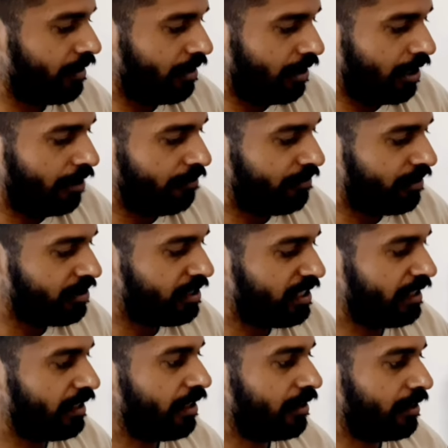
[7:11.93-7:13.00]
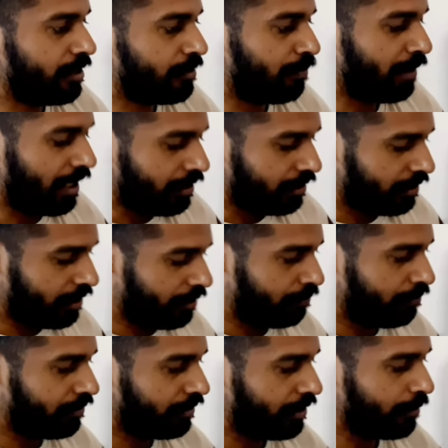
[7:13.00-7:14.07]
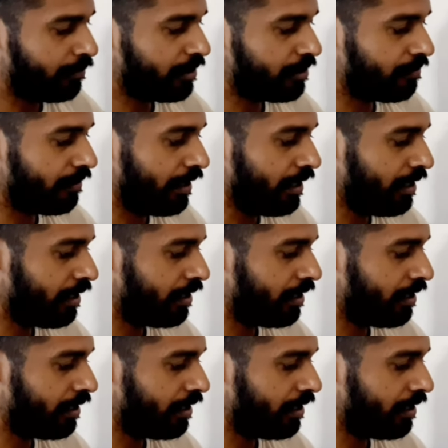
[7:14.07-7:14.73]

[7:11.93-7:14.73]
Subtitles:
After sticking this part, keep this way.